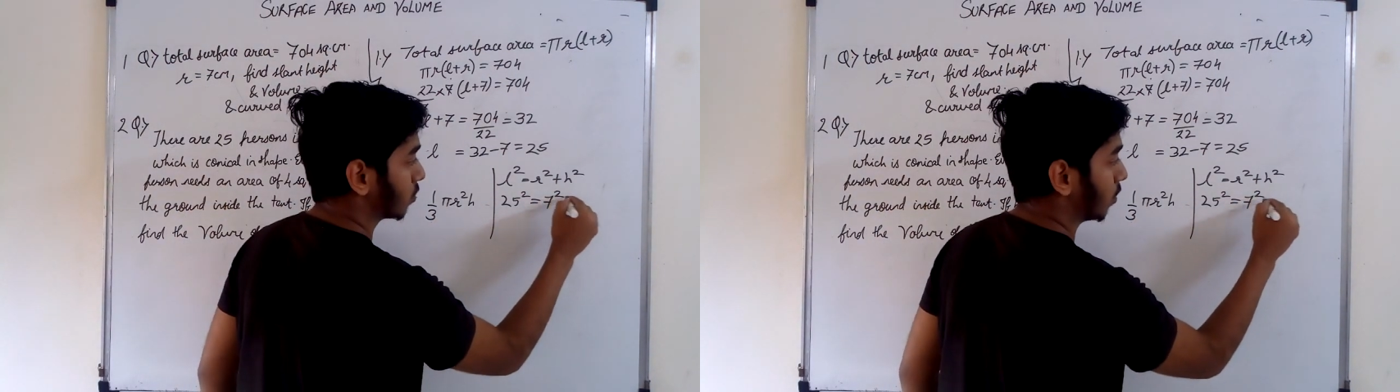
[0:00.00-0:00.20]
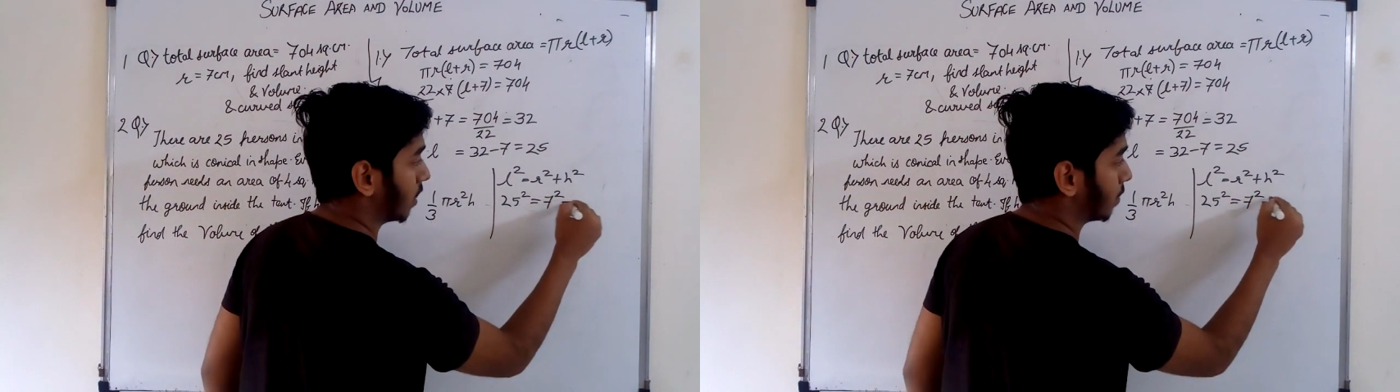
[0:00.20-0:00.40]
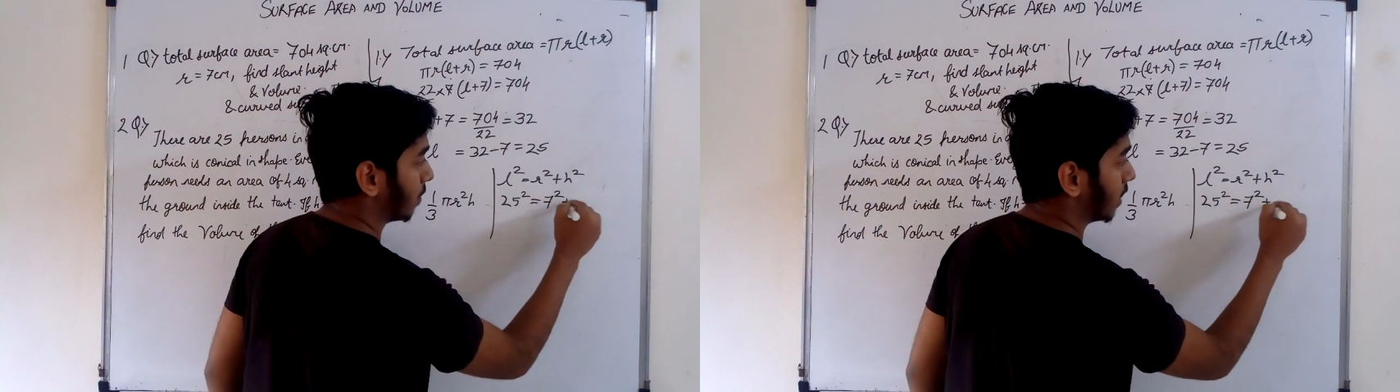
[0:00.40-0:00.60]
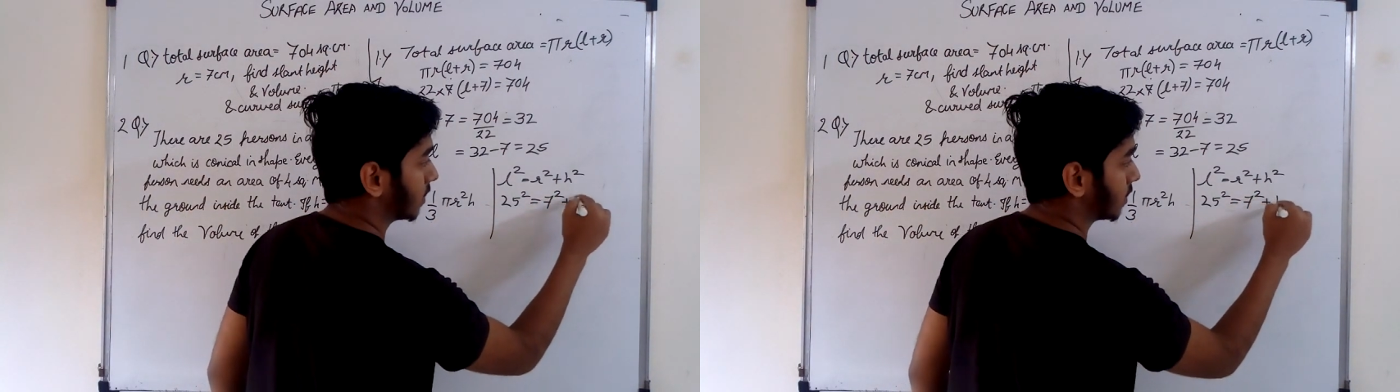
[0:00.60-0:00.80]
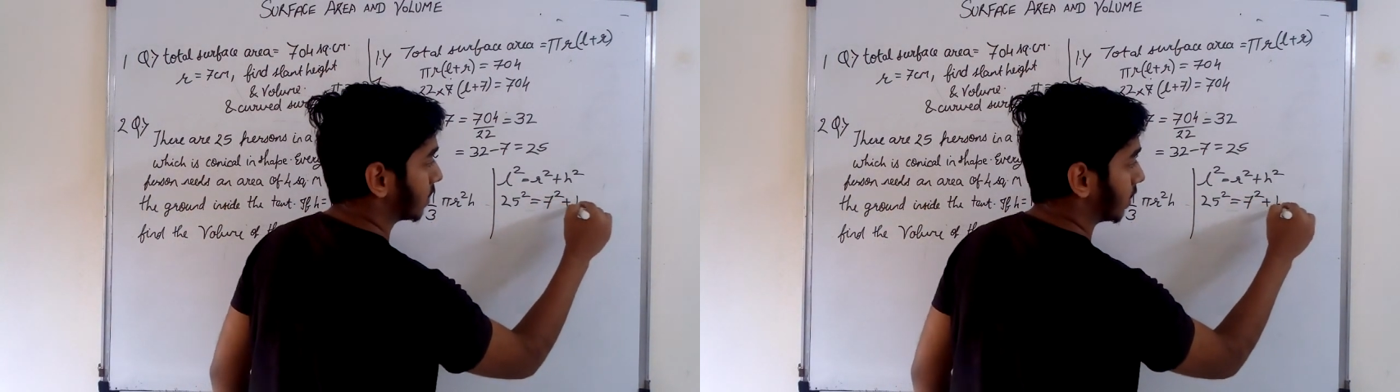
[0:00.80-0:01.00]
square
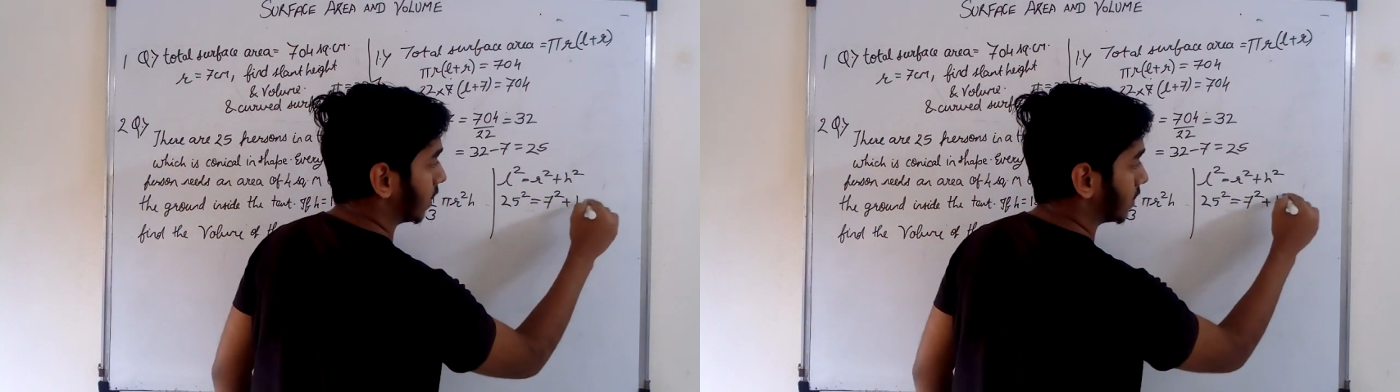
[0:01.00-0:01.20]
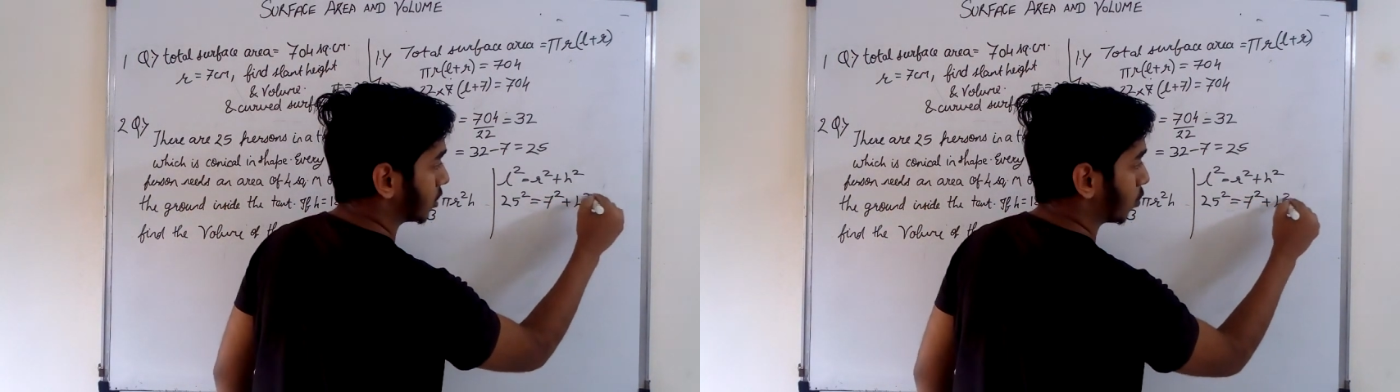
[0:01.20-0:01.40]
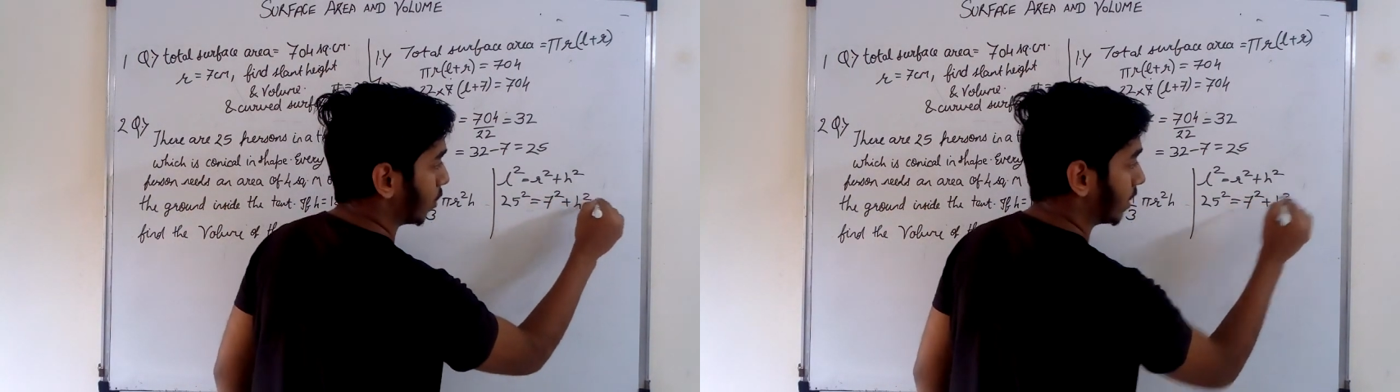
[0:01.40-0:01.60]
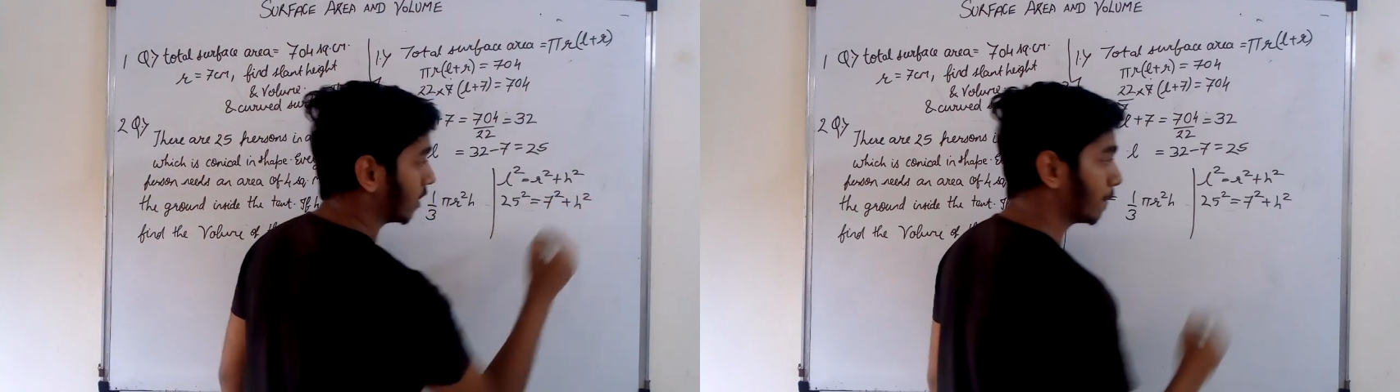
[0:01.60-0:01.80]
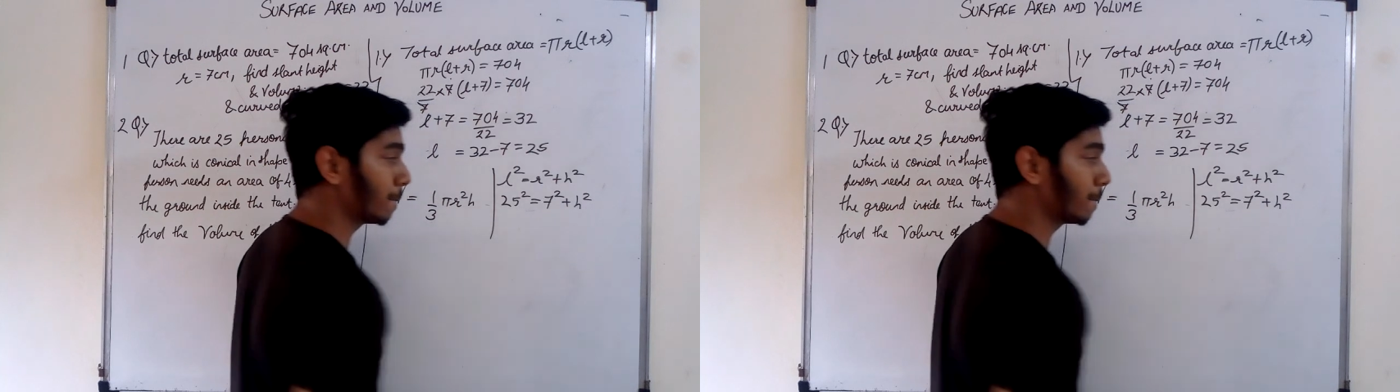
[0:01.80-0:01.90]
plus h square,